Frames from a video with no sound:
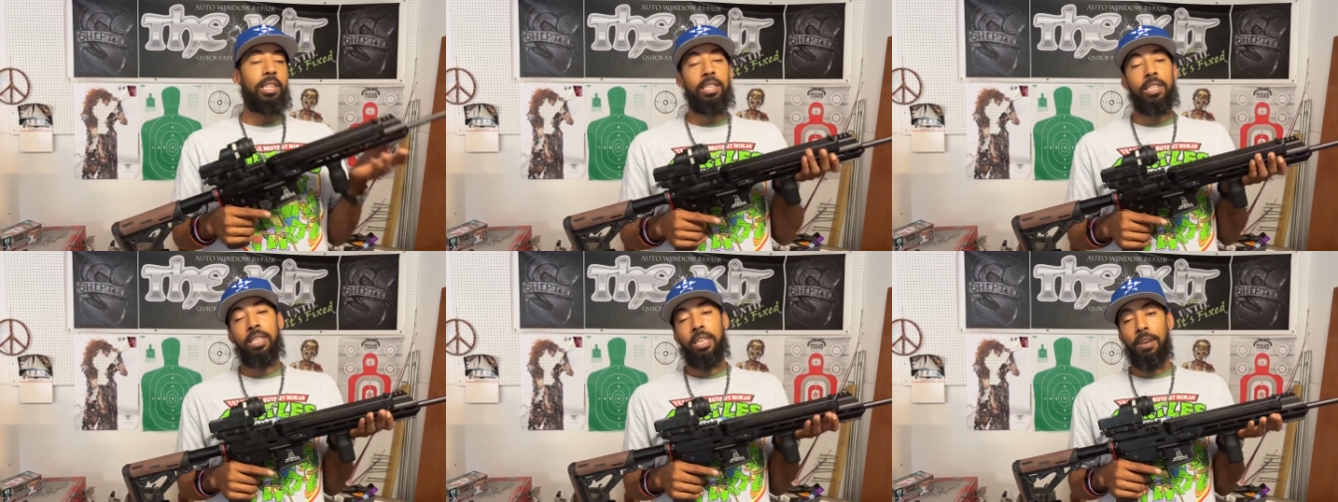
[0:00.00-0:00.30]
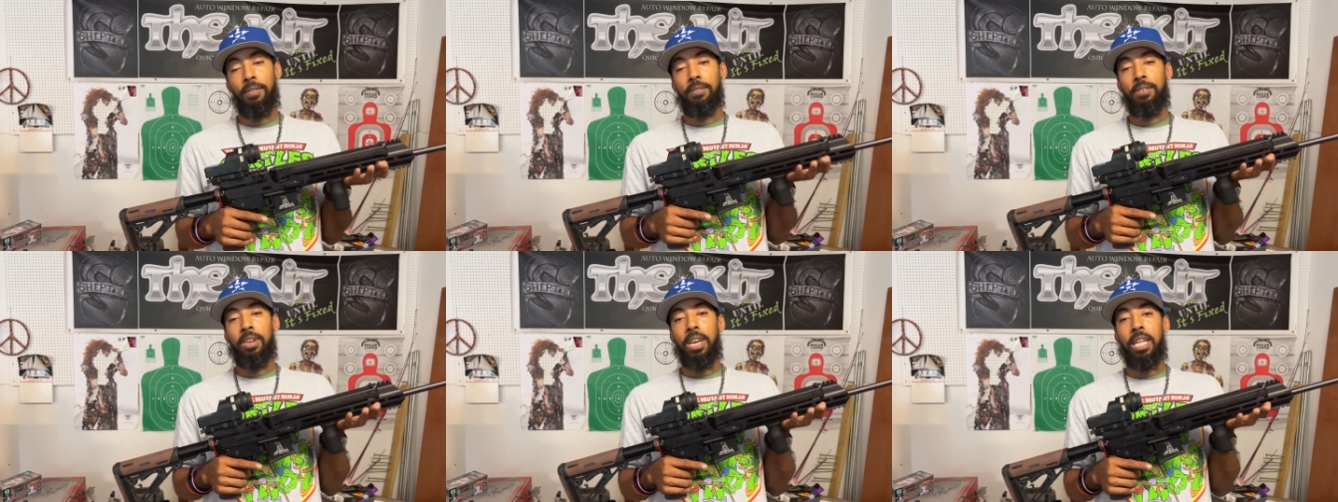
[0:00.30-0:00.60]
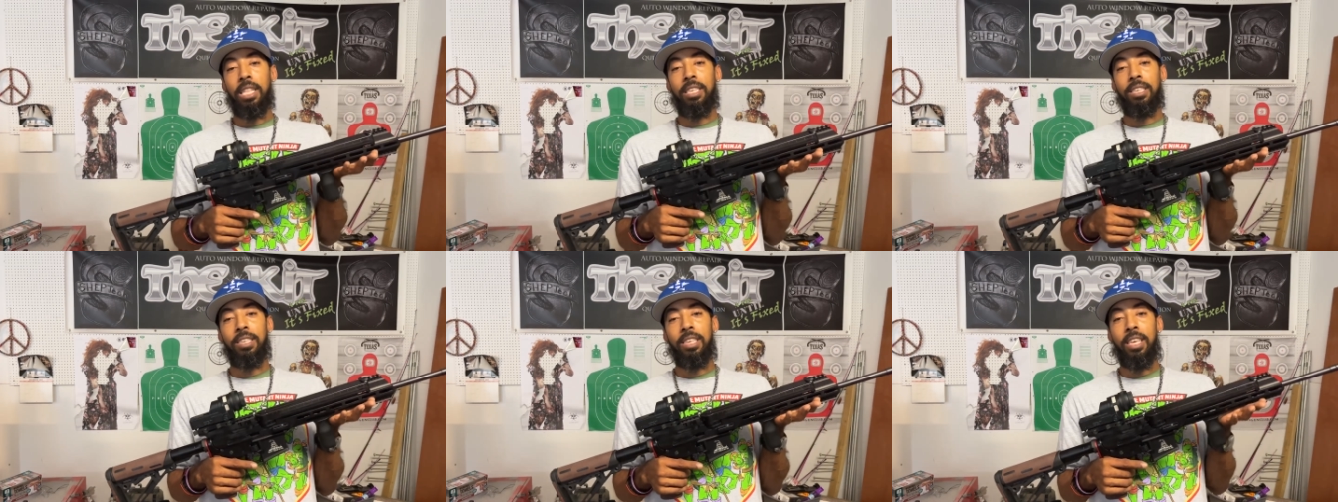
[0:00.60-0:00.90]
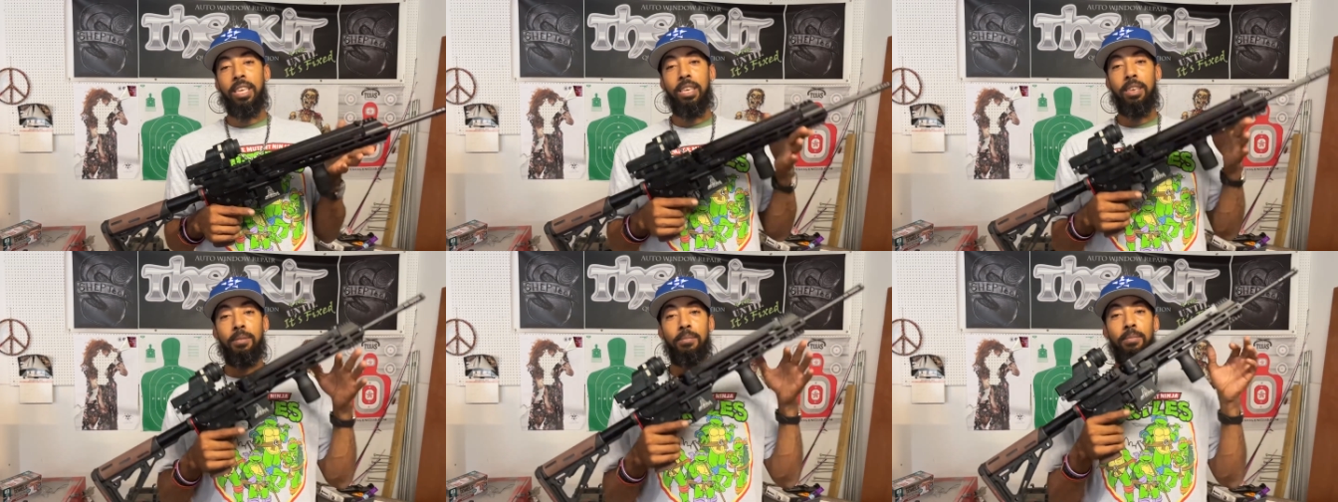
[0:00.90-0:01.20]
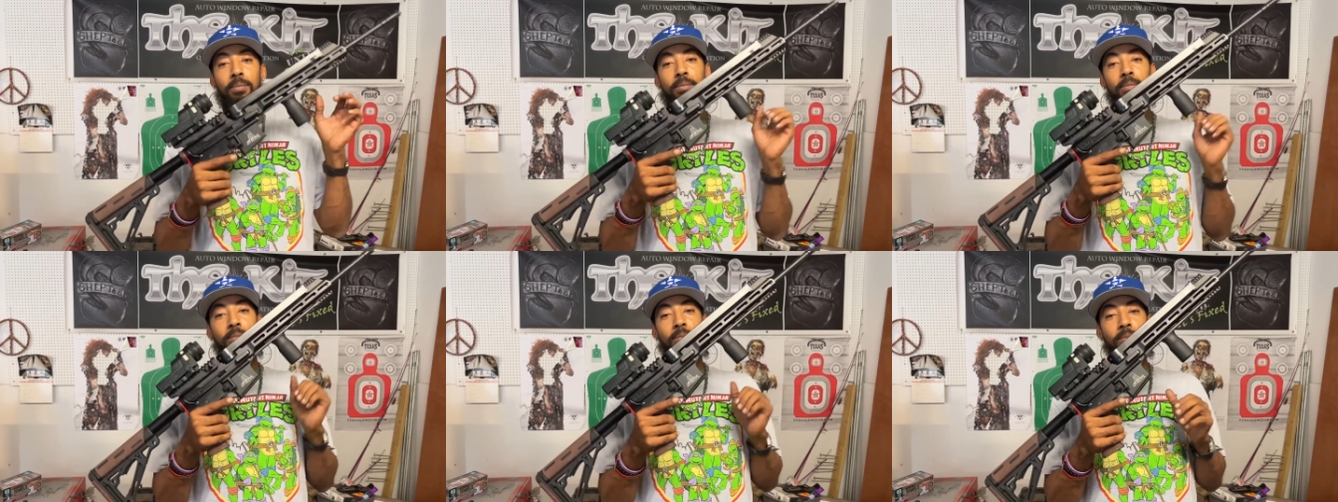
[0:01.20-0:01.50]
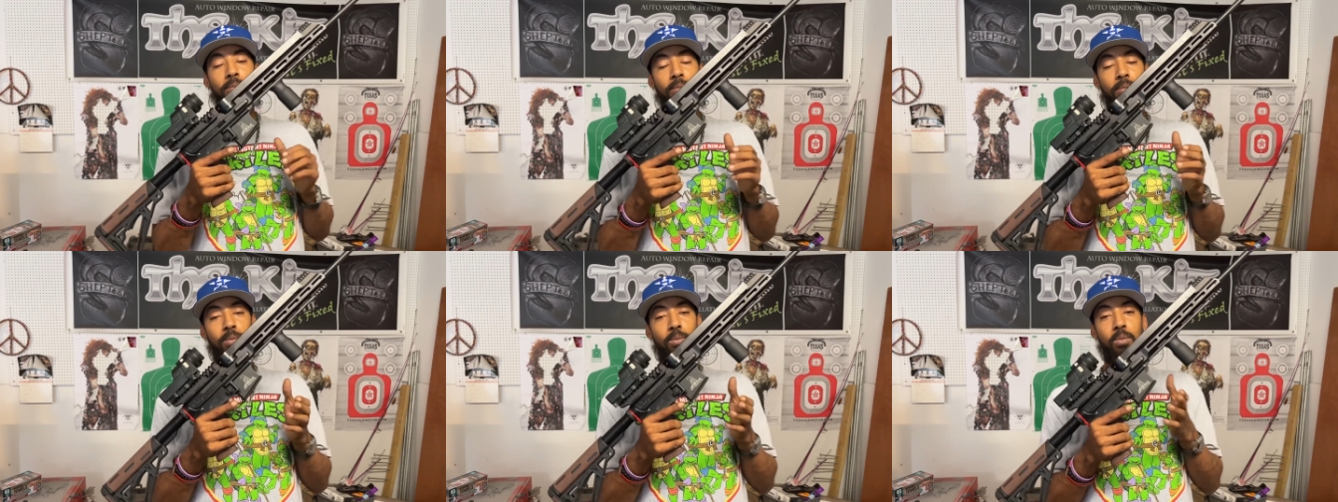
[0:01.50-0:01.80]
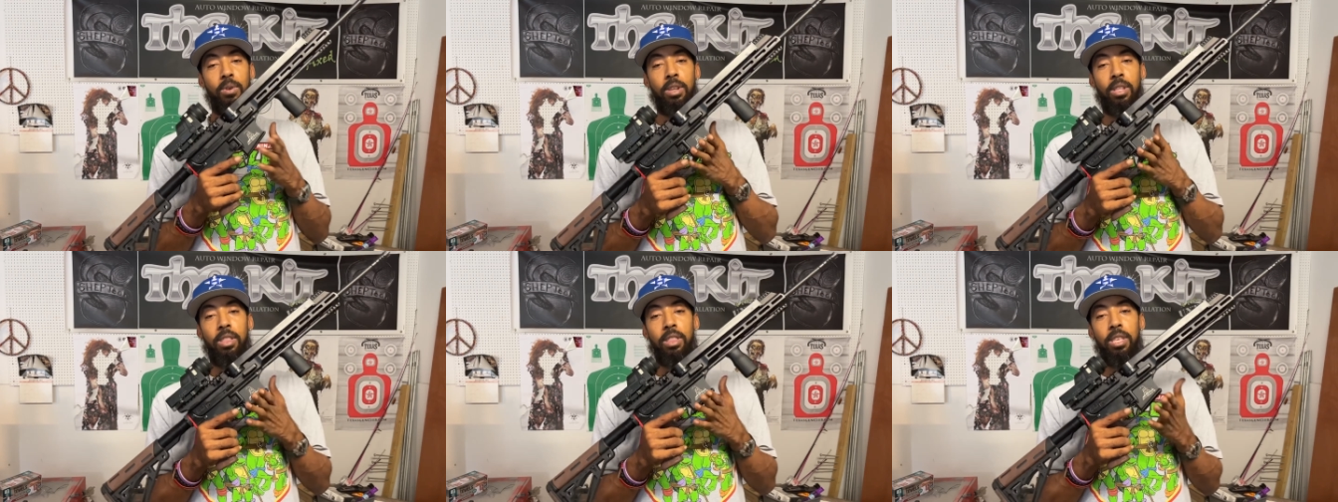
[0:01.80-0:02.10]
Definitely not the same
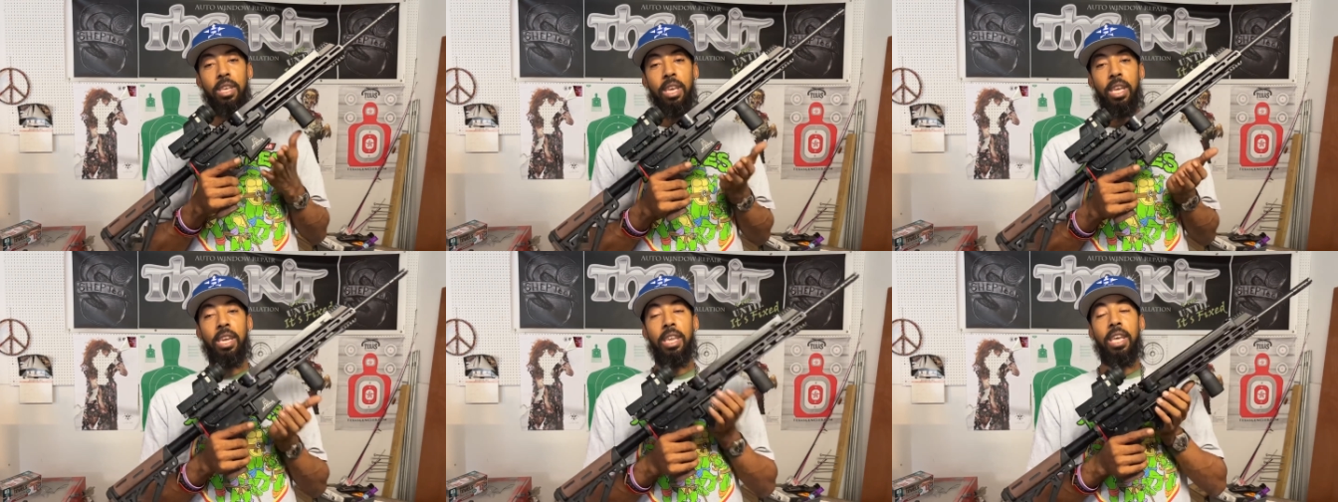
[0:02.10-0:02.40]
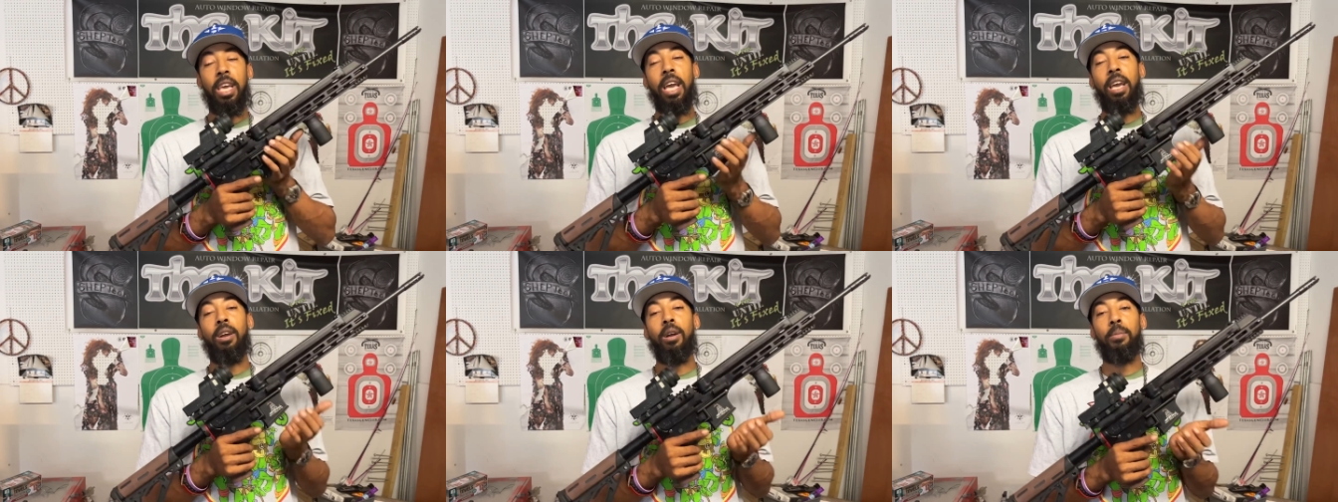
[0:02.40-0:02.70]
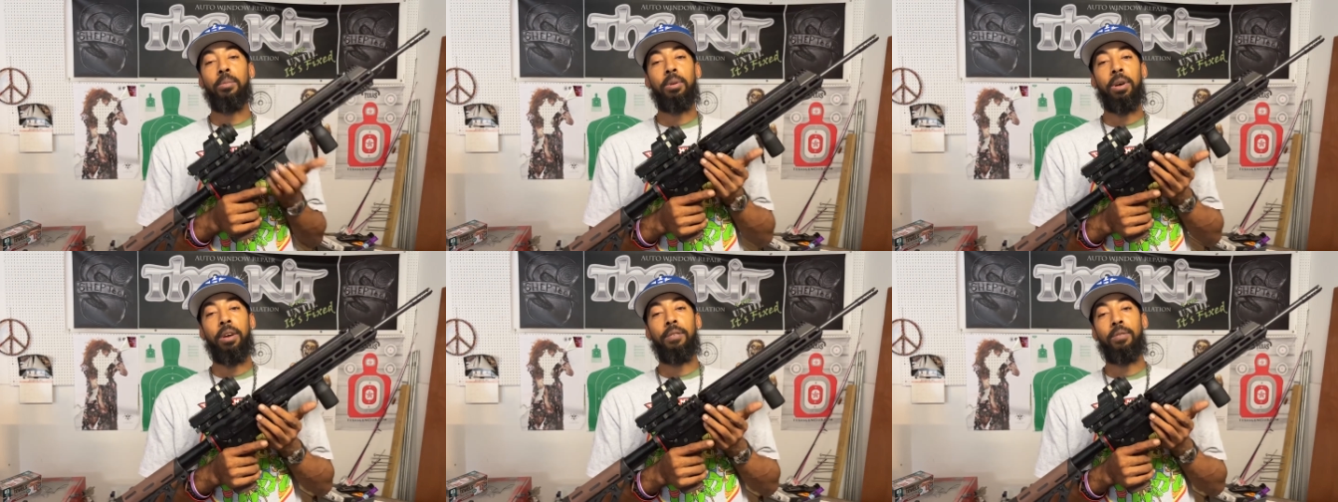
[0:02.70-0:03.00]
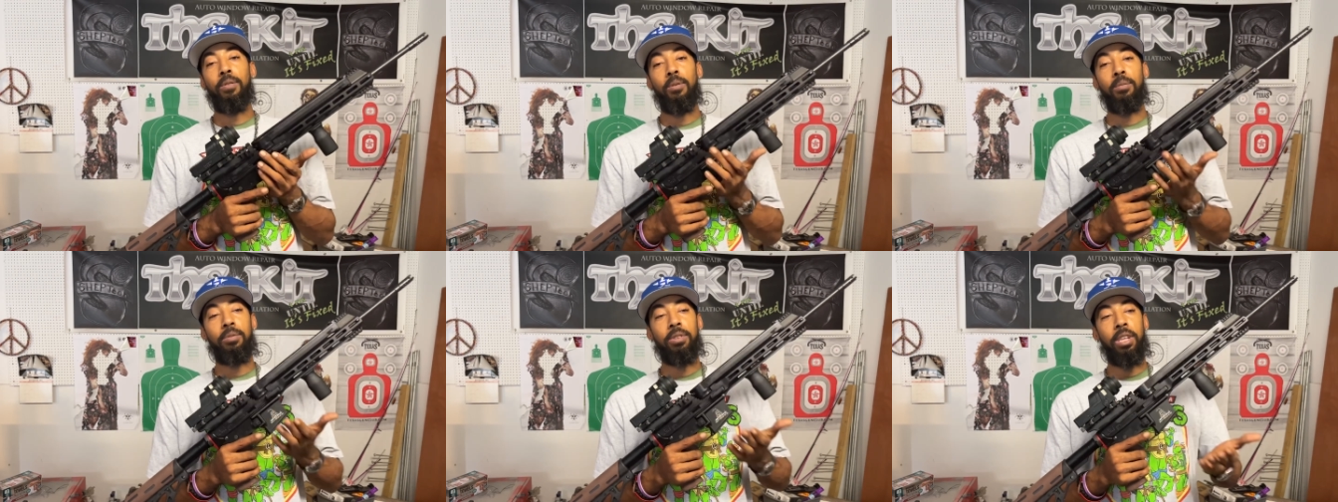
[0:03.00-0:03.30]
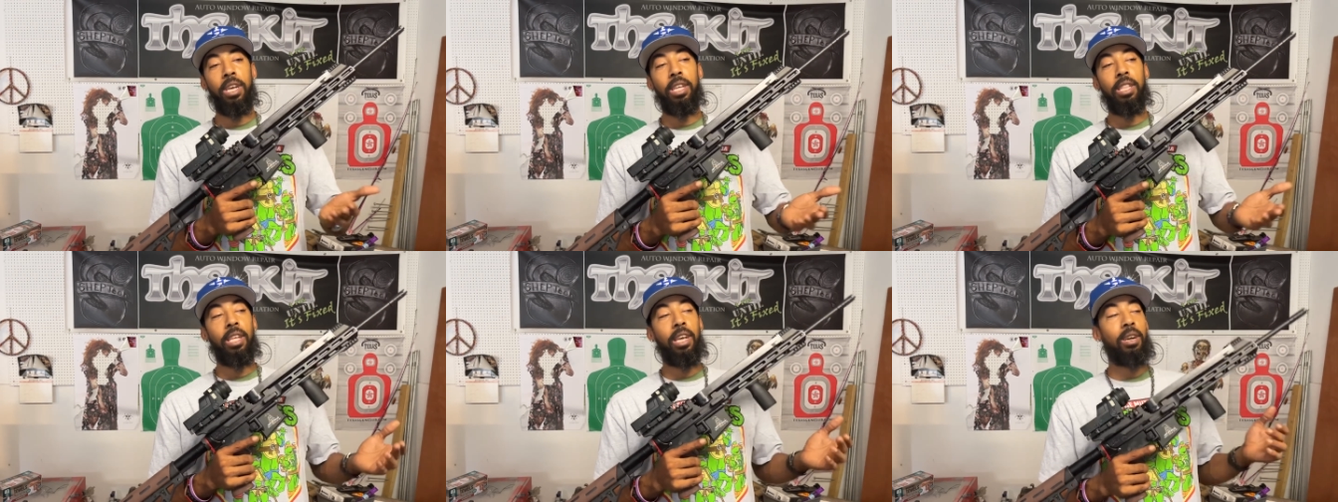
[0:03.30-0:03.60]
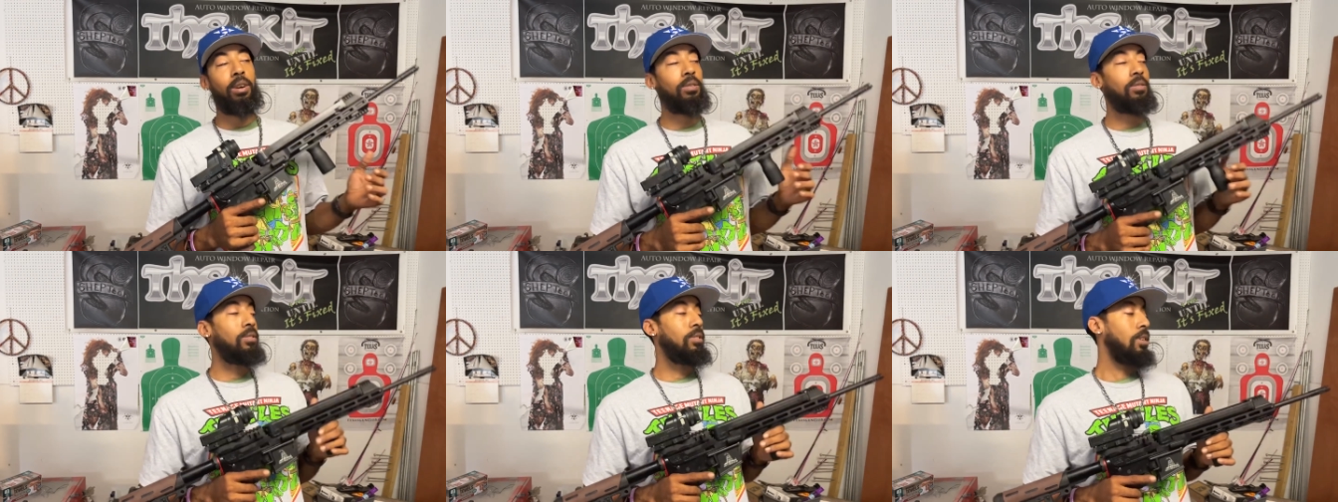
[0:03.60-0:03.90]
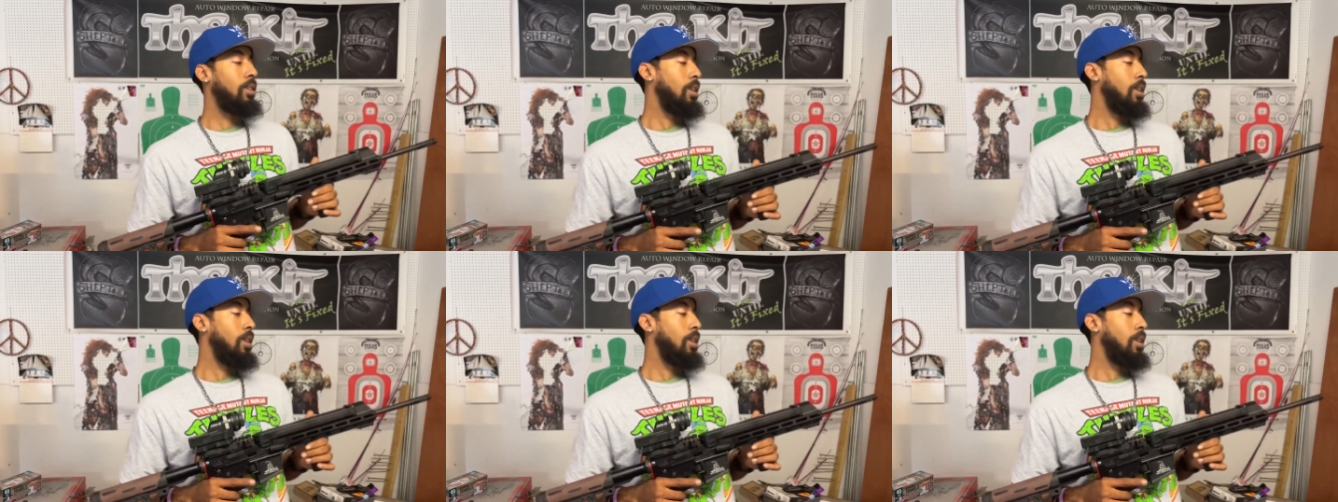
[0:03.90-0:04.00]
with any AR platforms like Legos.